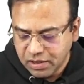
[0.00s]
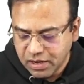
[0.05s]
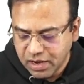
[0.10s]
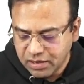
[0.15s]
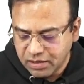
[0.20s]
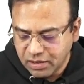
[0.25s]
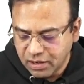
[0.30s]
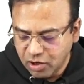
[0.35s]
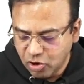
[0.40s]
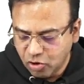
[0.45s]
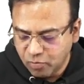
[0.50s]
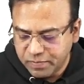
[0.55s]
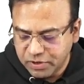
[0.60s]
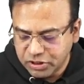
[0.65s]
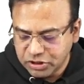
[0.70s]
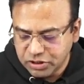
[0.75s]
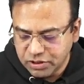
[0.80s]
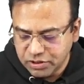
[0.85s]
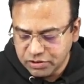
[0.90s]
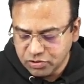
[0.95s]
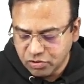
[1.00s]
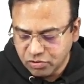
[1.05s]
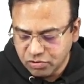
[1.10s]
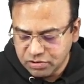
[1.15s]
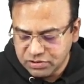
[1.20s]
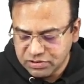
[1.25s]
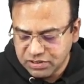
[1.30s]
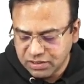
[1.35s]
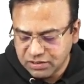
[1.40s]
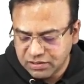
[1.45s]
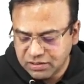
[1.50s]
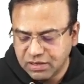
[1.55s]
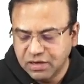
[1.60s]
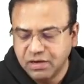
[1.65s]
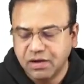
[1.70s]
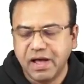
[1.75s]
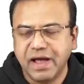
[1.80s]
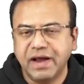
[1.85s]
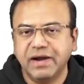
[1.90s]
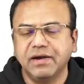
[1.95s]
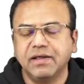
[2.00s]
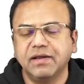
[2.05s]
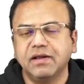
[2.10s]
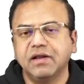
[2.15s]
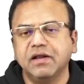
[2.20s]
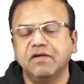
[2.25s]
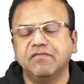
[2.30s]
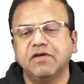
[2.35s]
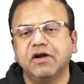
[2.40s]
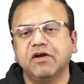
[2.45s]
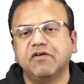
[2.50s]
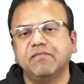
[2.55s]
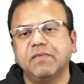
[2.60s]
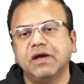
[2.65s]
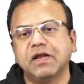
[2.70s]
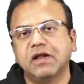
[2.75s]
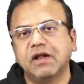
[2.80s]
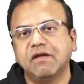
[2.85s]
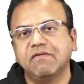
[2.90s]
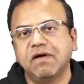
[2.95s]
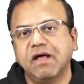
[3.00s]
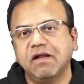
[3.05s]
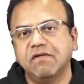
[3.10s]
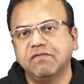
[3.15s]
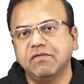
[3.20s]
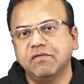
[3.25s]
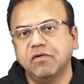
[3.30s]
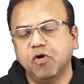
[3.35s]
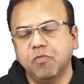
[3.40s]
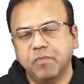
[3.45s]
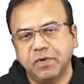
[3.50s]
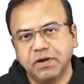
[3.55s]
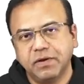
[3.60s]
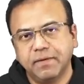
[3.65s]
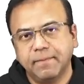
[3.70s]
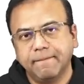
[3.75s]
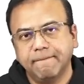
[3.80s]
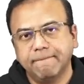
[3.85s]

and the low pressure is going to suck the anterior leaflet of mitral valve open.